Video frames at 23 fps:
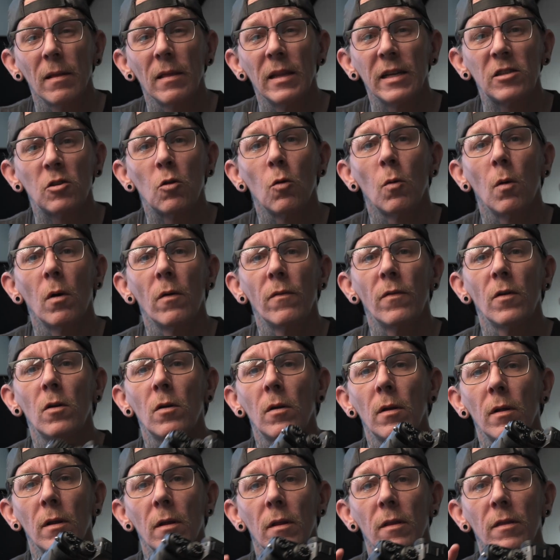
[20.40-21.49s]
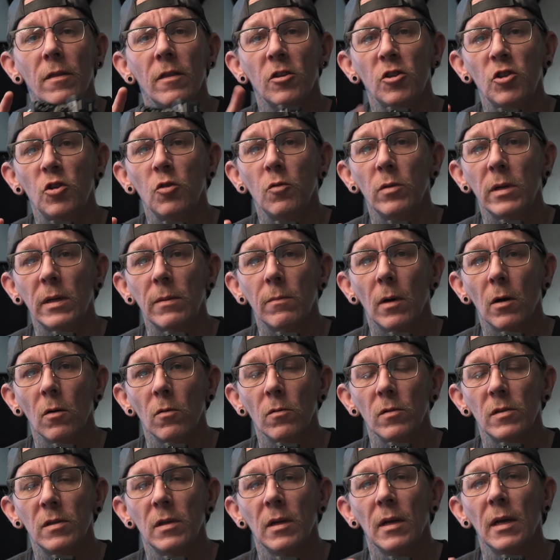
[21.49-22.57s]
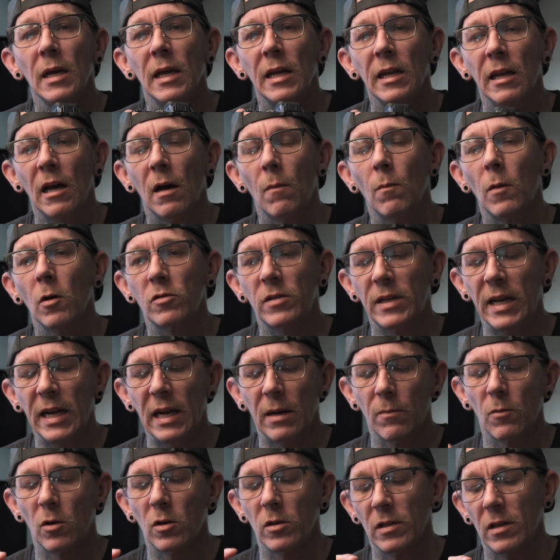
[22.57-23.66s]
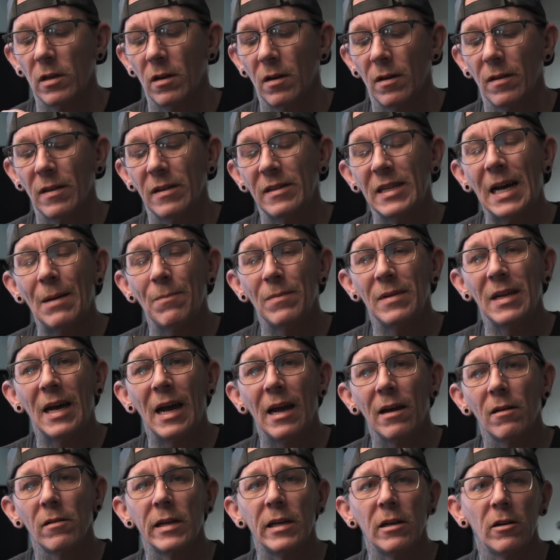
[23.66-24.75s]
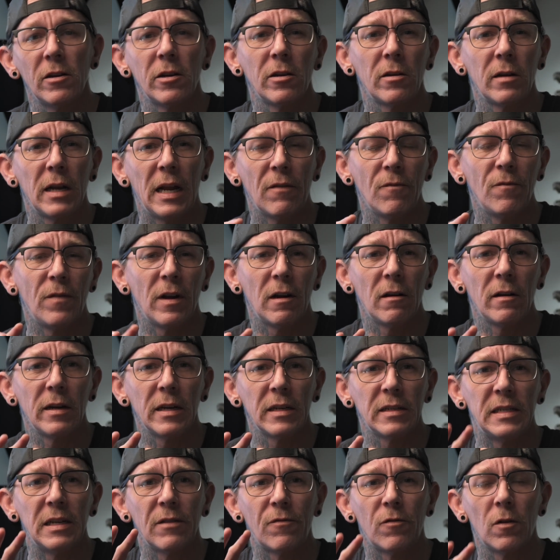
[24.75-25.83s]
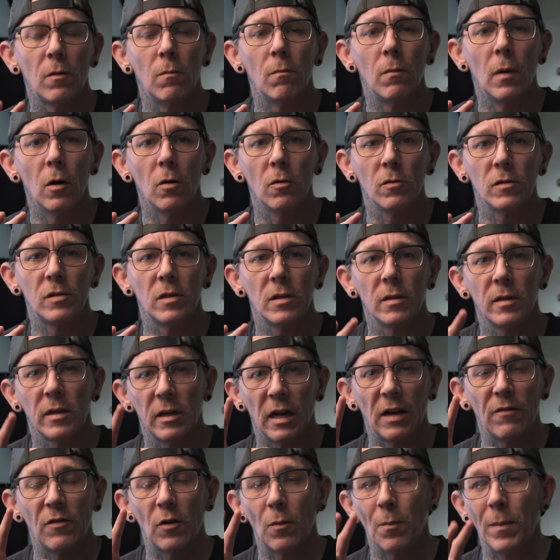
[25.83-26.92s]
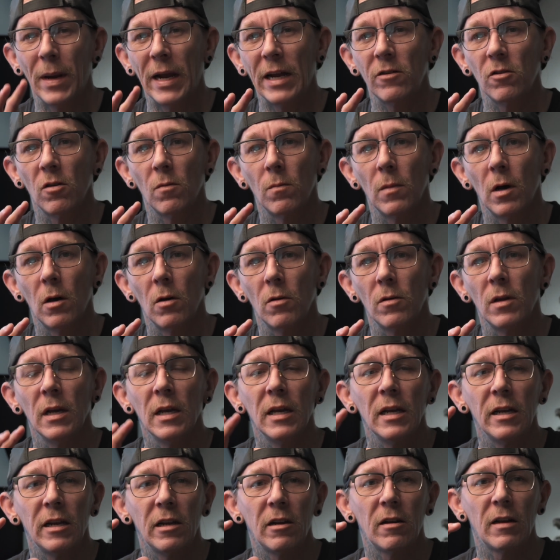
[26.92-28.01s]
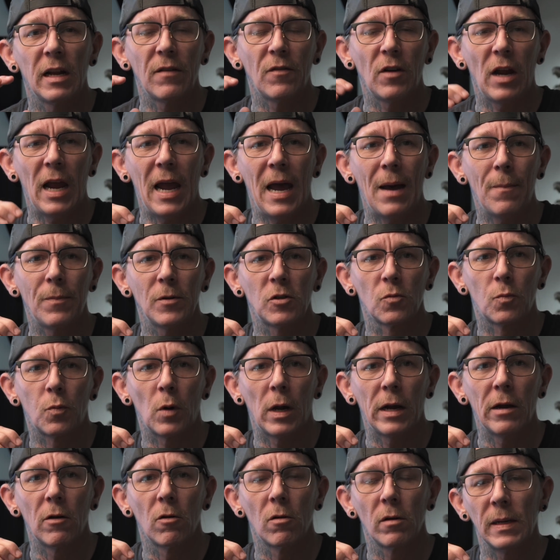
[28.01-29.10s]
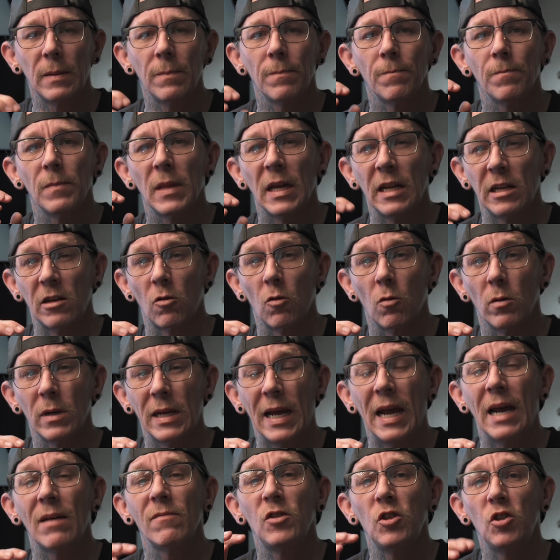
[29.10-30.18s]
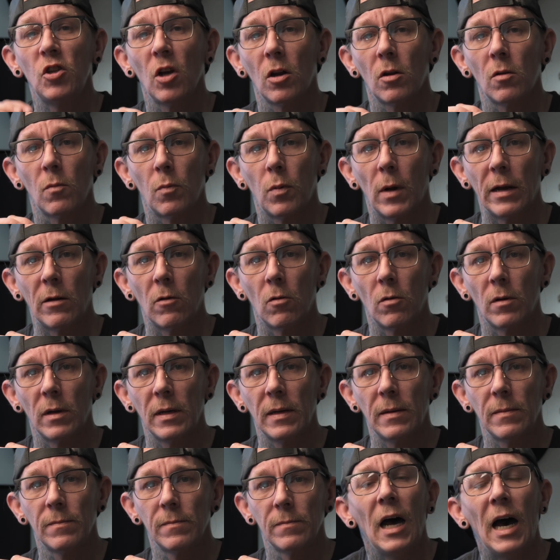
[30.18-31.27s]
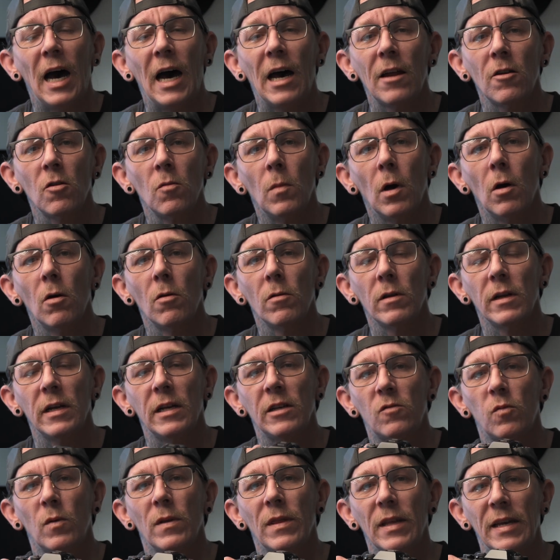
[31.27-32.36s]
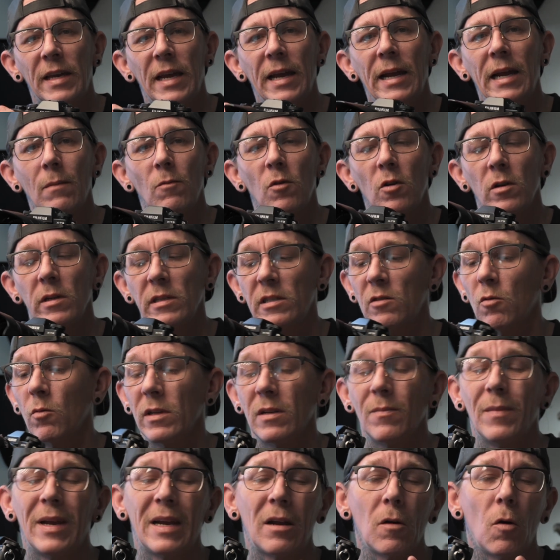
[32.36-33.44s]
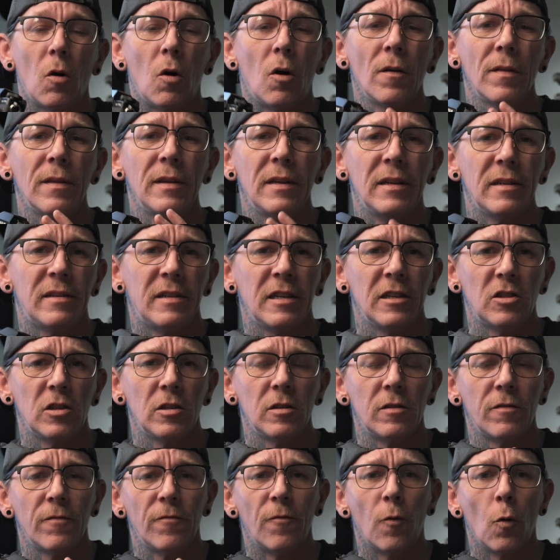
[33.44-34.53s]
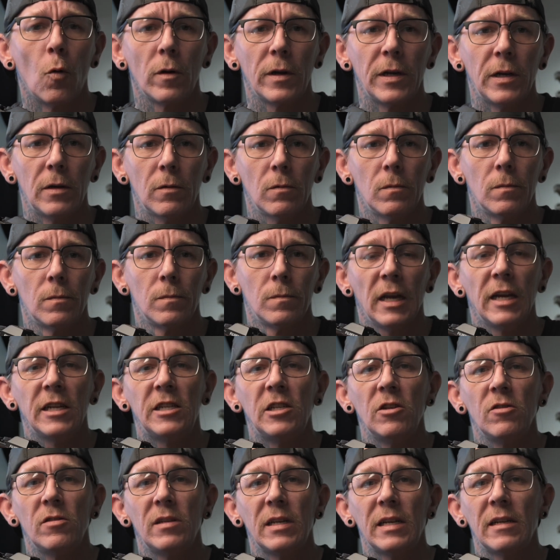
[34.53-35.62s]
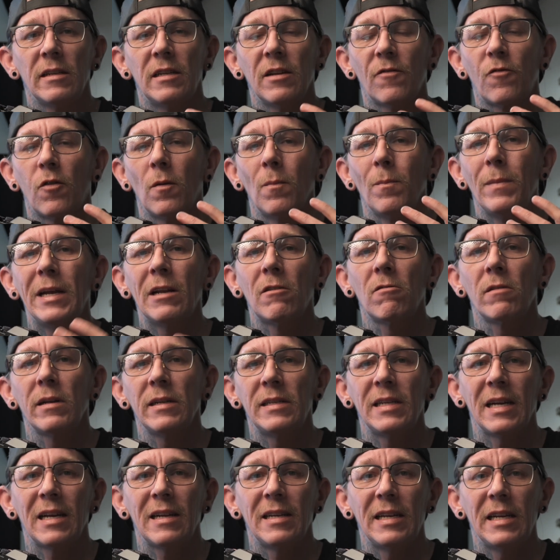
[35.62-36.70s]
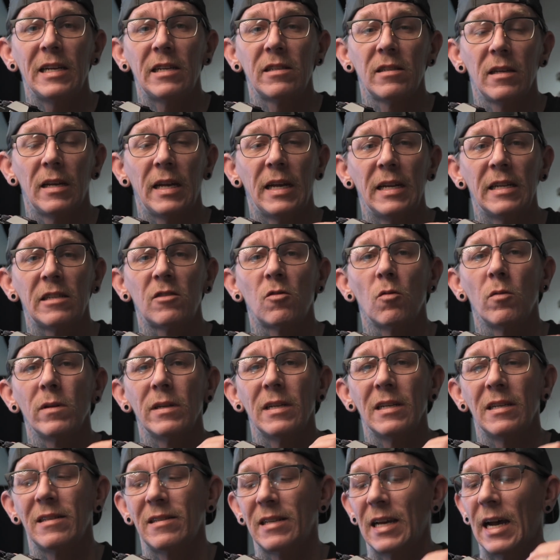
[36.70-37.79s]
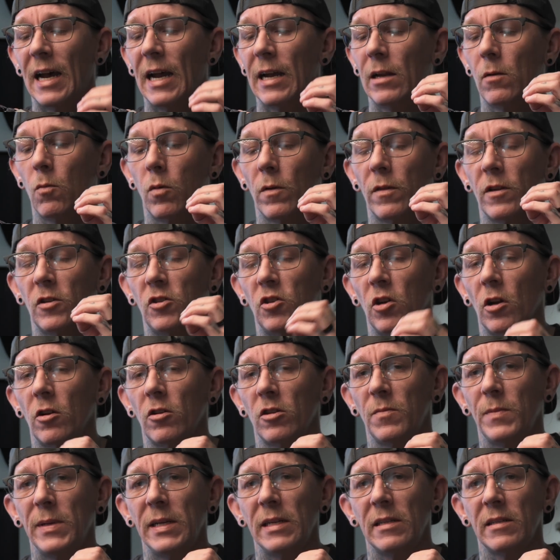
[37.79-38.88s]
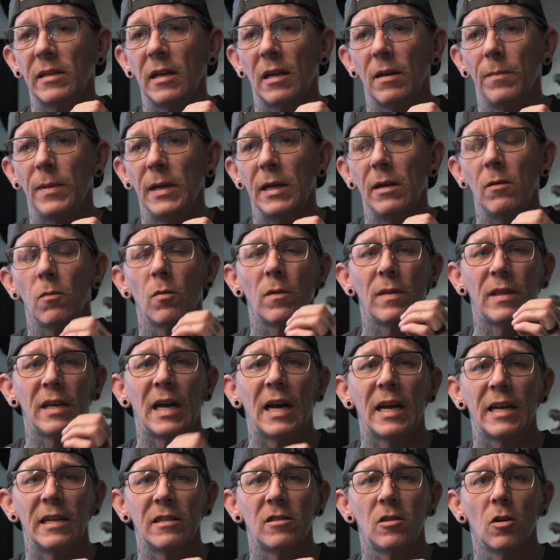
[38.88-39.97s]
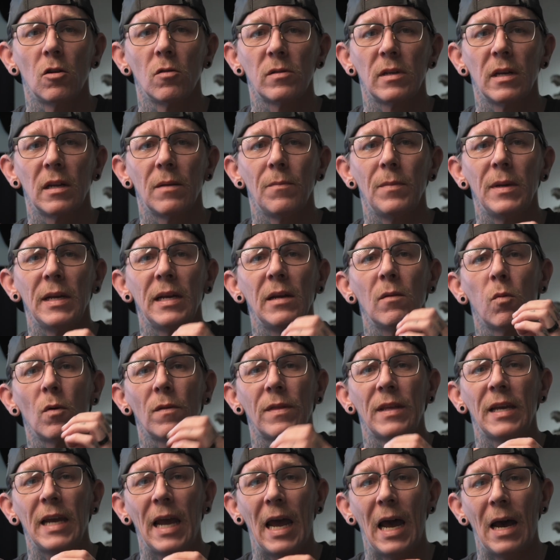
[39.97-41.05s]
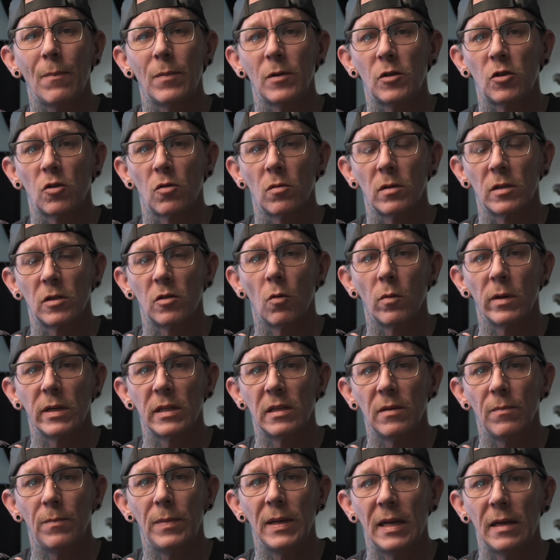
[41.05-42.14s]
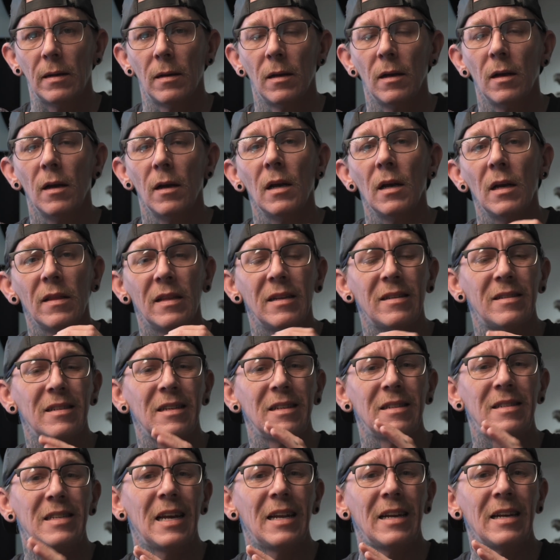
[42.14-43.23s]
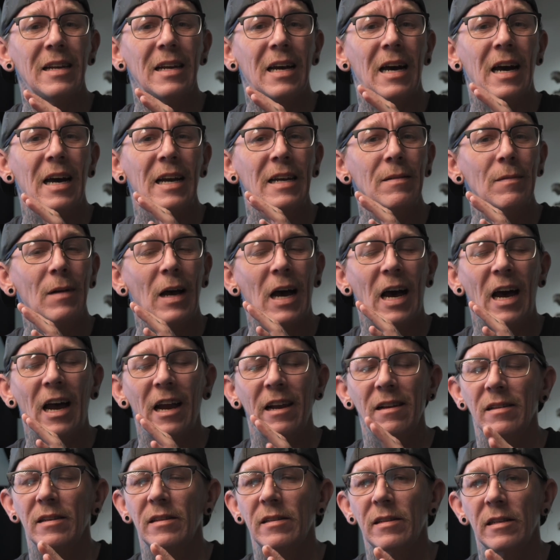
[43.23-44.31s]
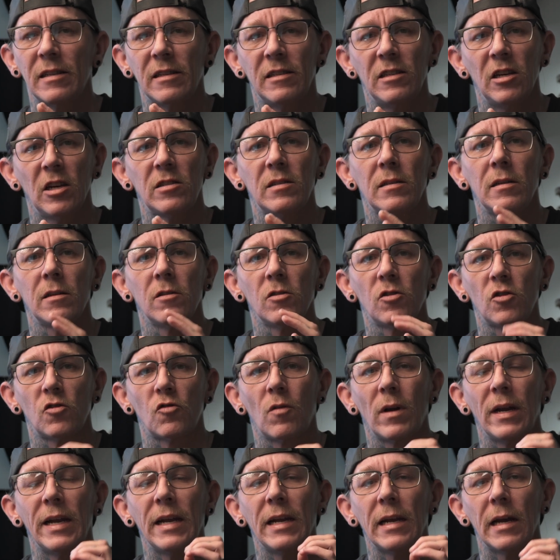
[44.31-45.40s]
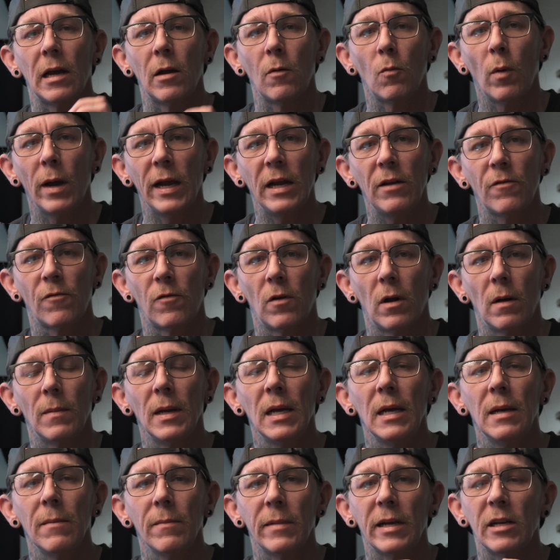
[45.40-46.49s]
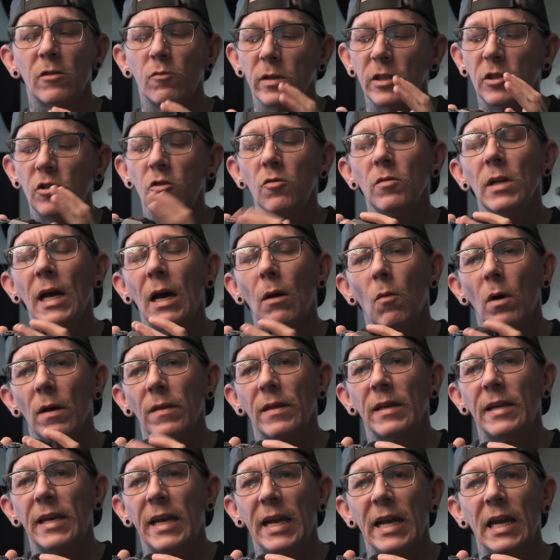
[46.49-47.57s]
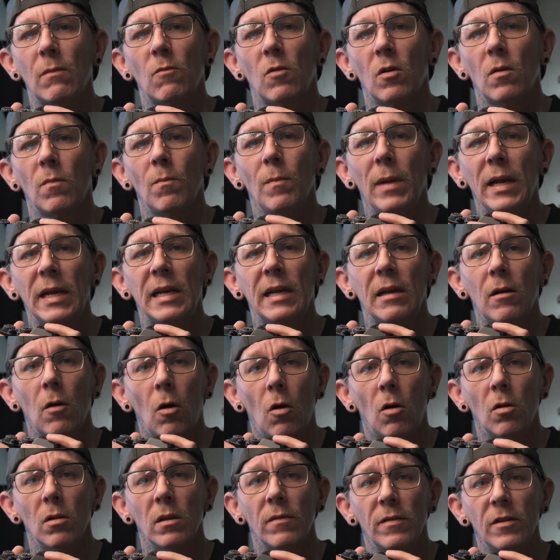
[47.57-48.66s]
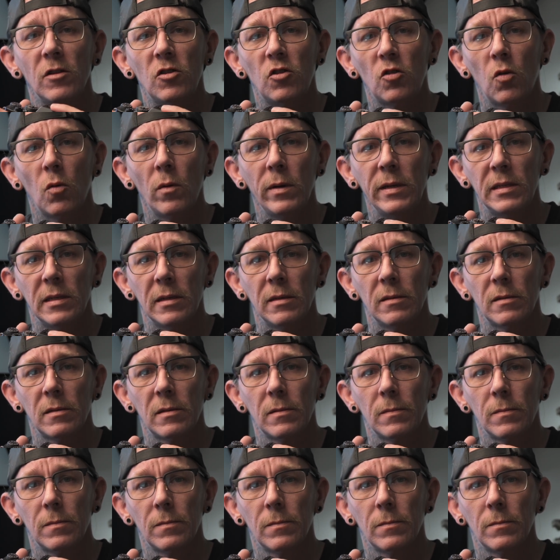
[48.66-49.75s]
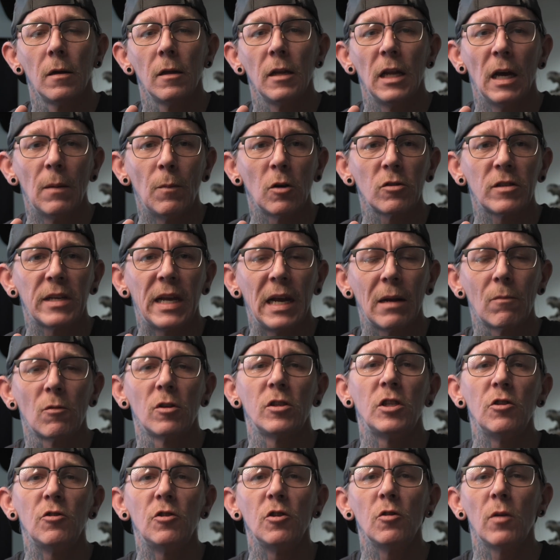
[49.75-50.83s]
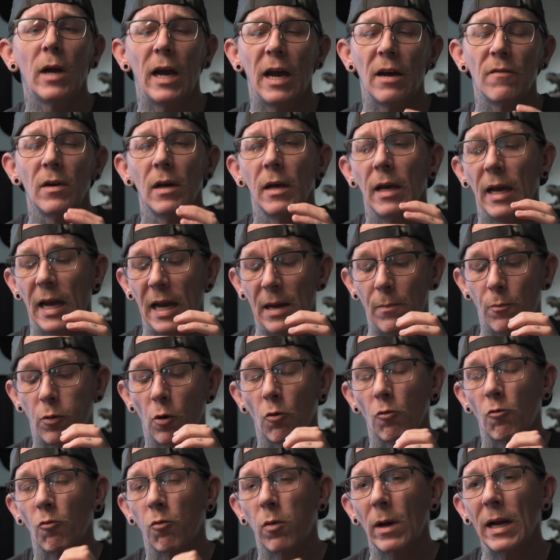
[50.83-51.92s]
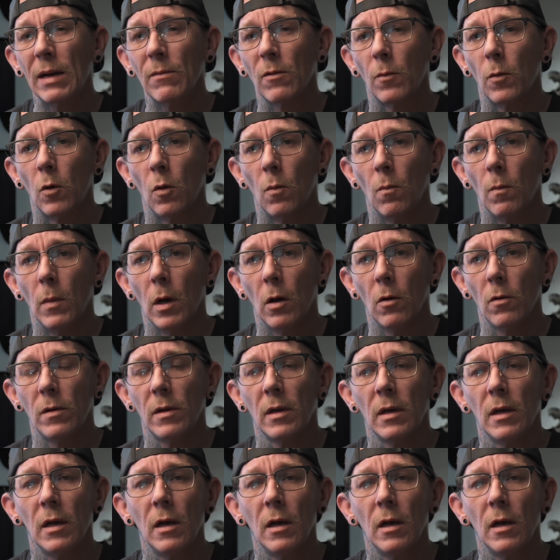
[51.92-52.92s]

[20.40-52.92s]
let's go over the shooting modes. Now, most cameras, on the top dial here, you're going to have various different modes. You're going to have your manual mode, you're going to have your aperture priority, and you're going to have shutter priority. Auto mode is when the camera is going to make all the decisions for you. It's using different metering techniques, and it's going to decide what the shutter speed is going to be, what the ISO is going to be, what the aperture is going to be. This is a setting I highly suggest straying away from because we do not want the camera making all of the choices. Now, most cameras, you do have a programmable mode.